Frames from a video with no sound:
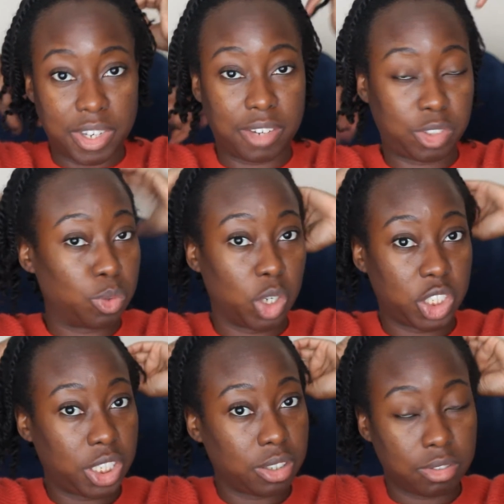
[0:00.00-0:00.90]
it after
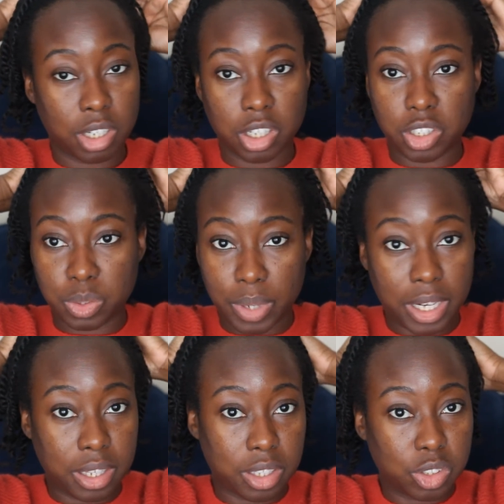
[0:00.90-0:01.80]
washing. I'm not gonna do
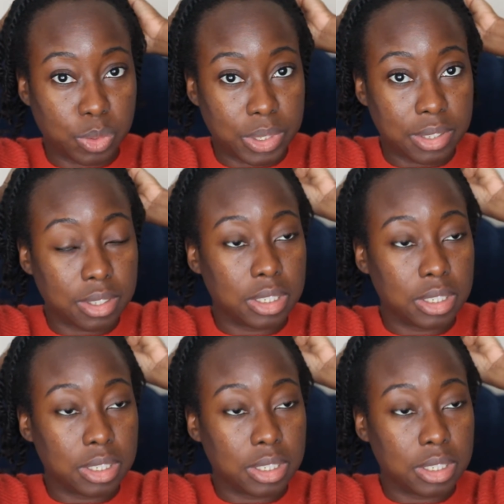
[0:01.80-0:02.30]
anything to it.